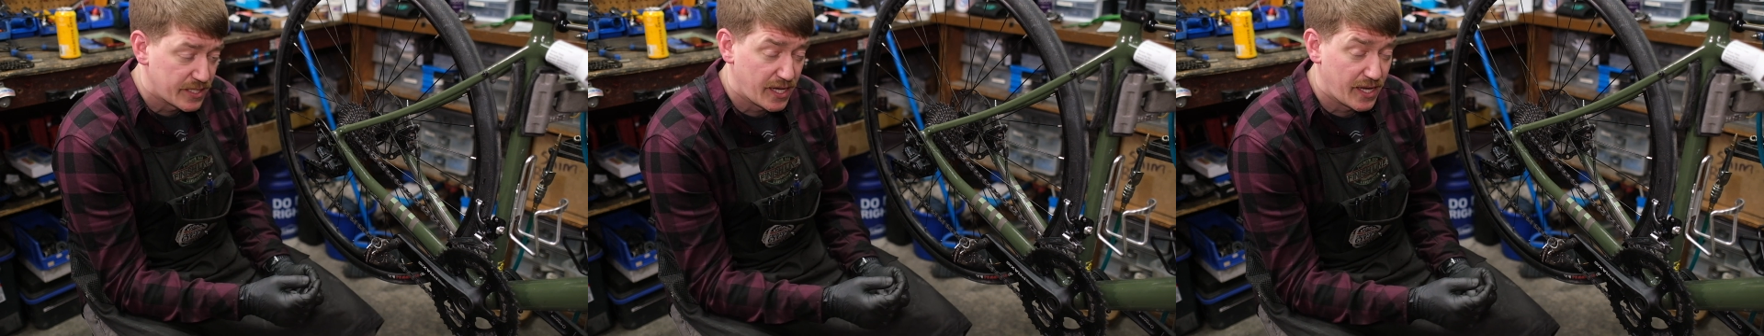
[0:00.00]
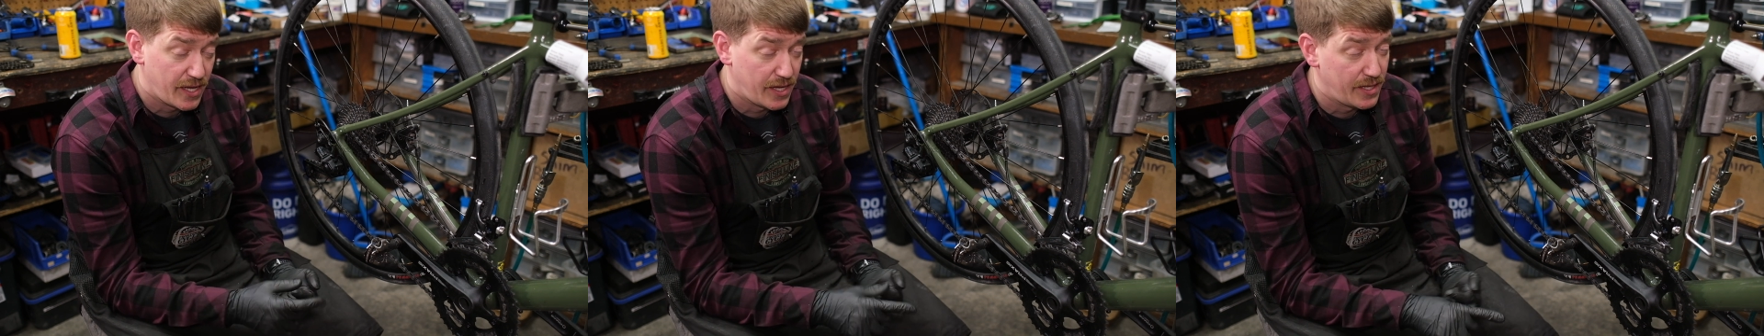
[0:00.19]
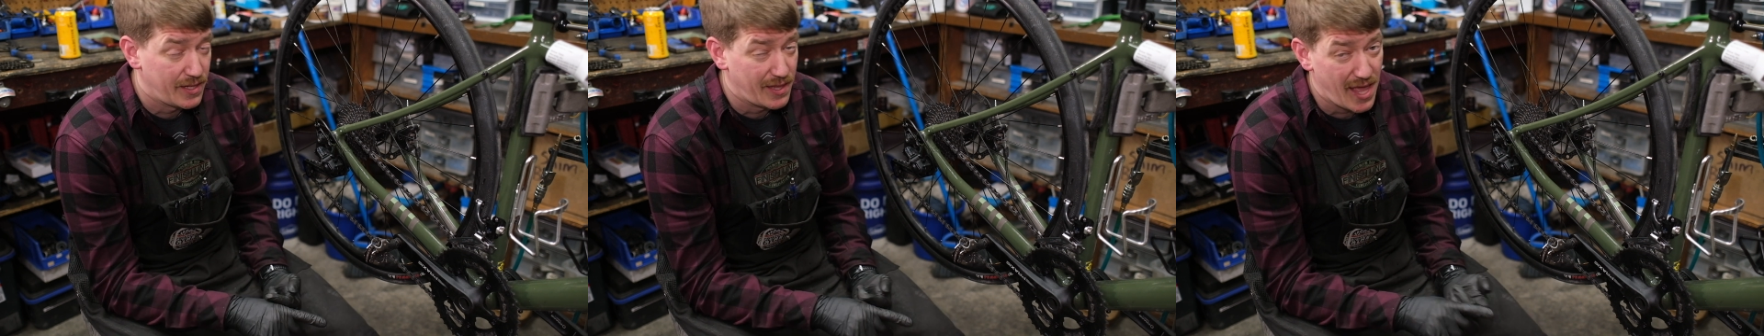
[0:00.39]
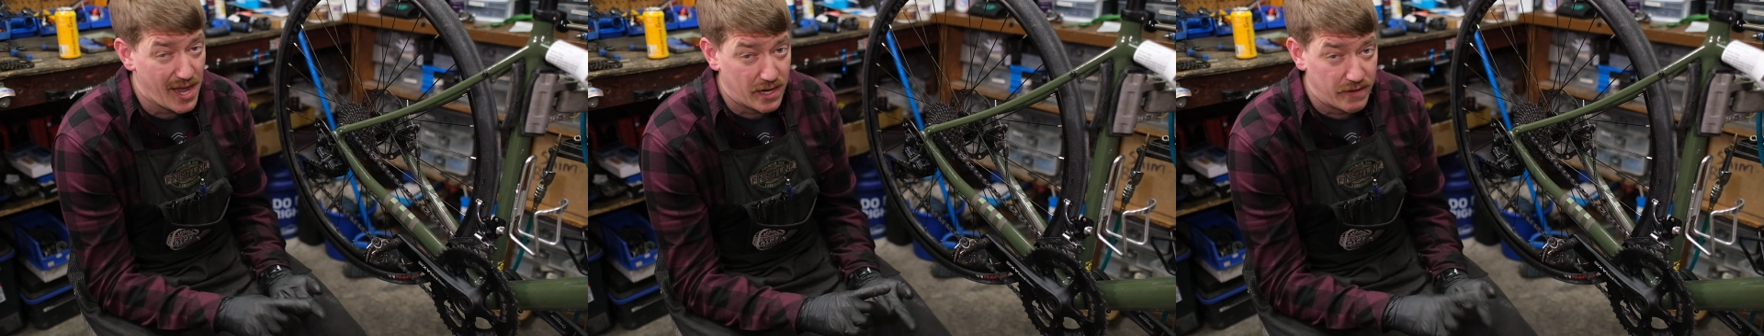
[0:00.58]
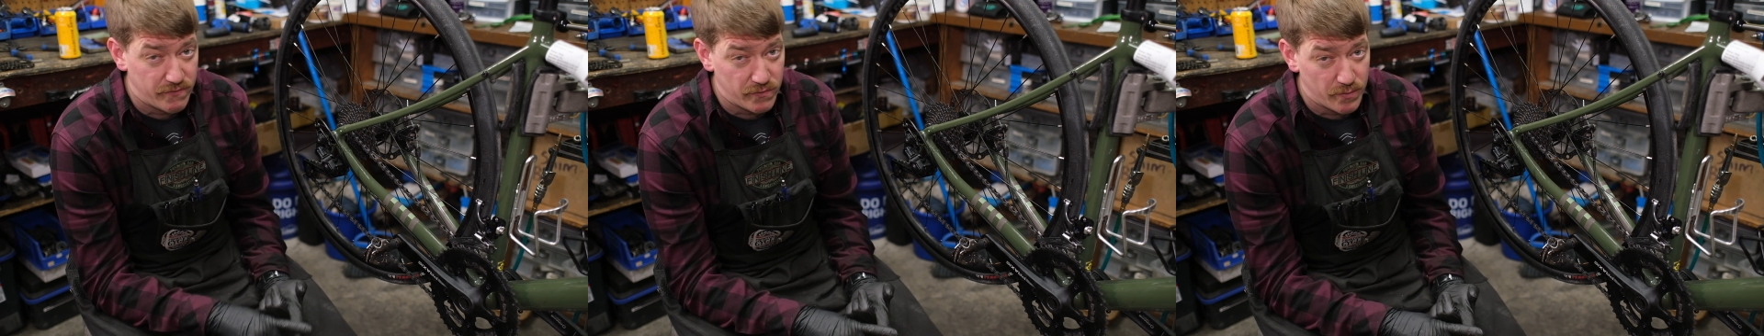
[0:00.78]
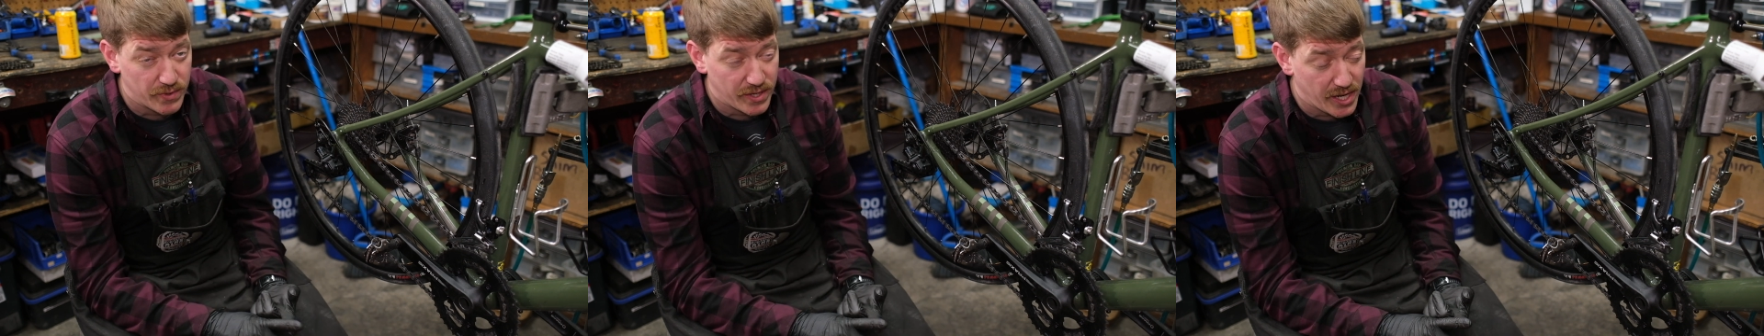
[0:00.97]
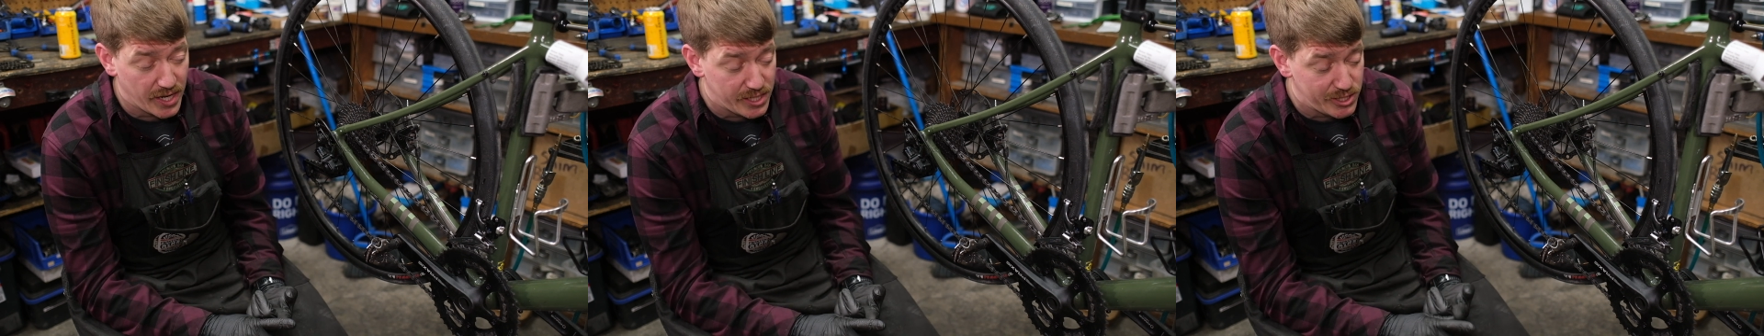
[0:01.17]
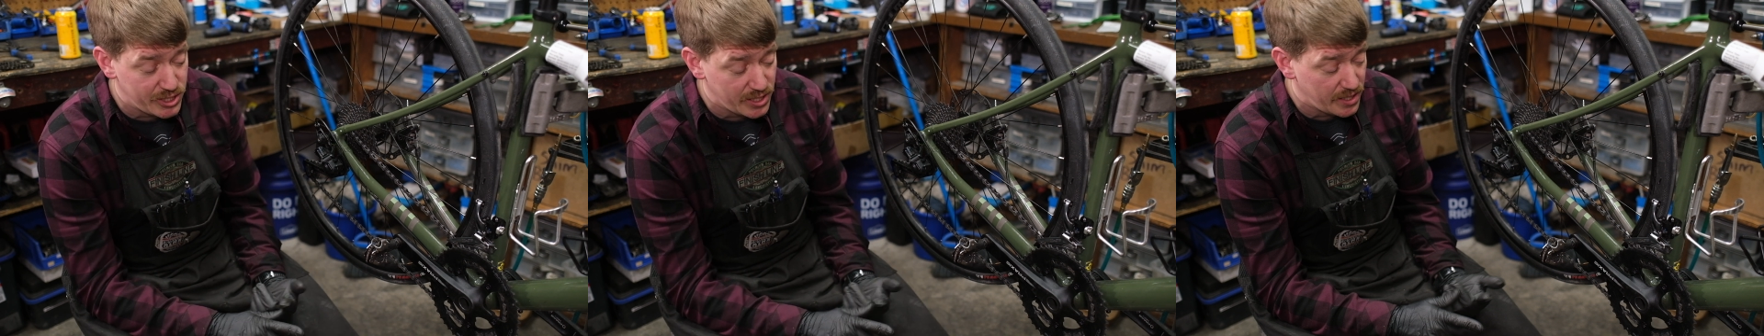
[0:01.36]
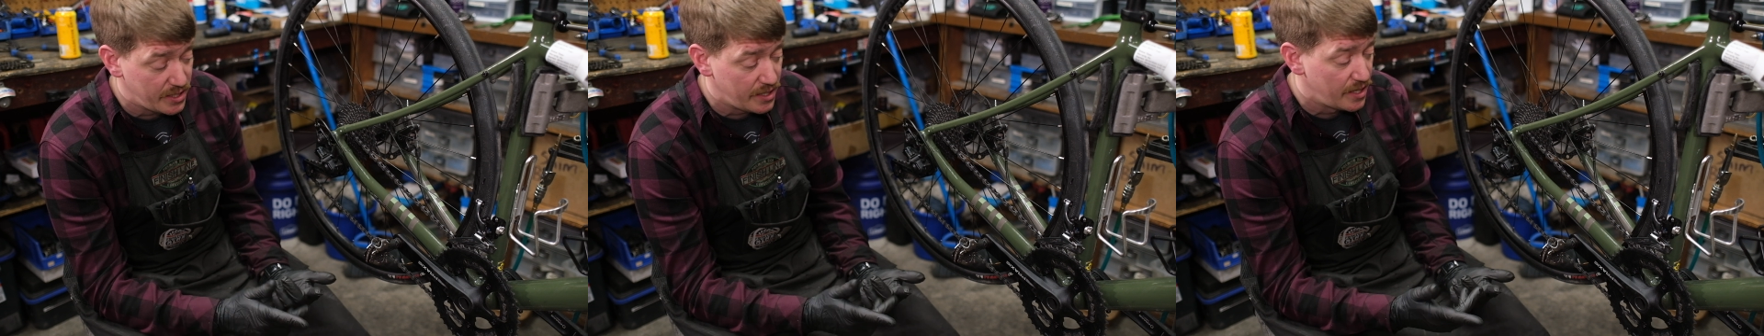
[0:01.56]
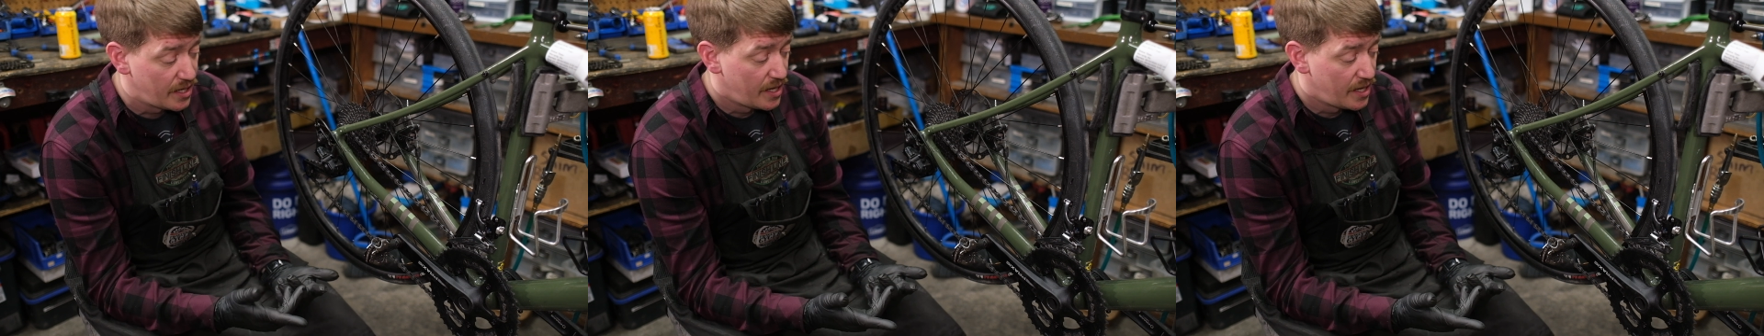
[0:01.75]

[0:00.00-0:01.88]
lack of lubrication